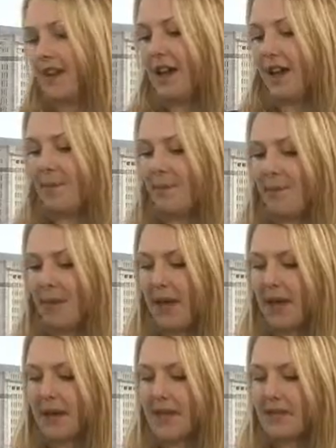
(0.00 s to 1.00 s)
um,
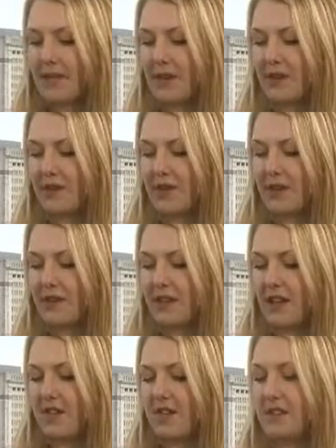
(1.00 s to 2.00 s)
pay less for those kind of
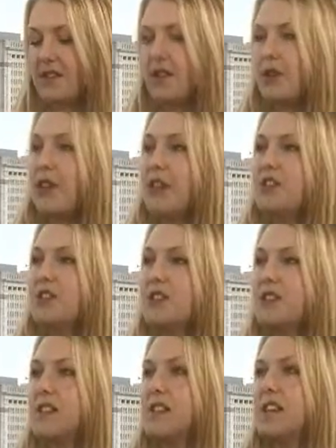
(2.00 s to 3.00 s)
services. So,
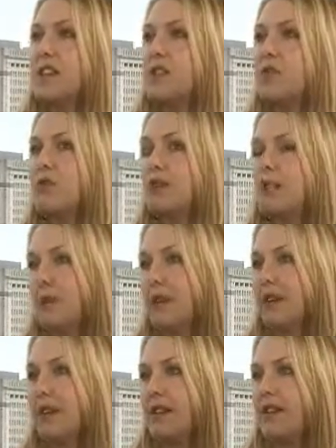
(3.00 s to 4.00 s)
just in, in your
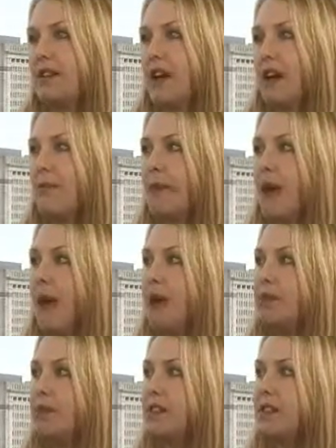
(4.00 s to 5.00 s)
experience, um, how
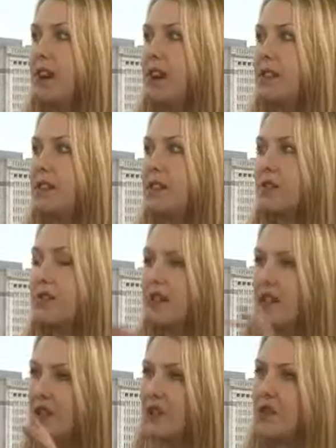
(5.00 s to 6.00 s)
did the, how sort of the
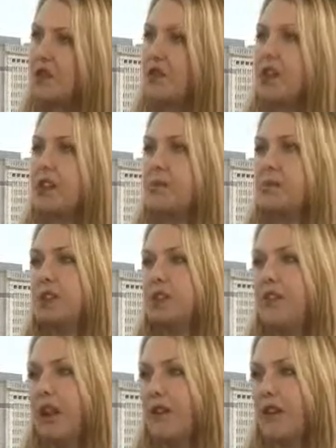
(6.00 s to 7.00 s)
issues divide up
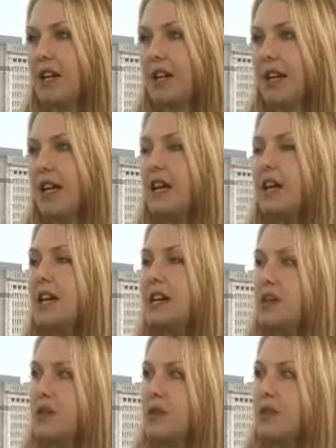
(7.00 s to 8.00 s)
geographically, and
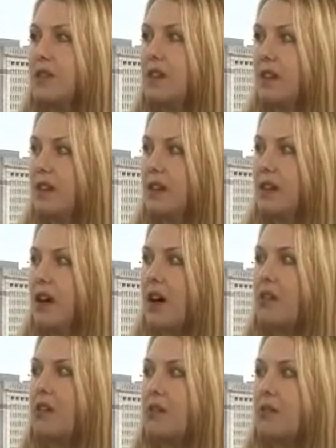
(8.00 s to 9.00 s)
do you think that
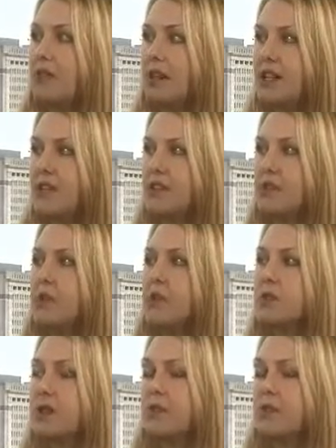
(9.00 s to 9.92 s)
other regions are also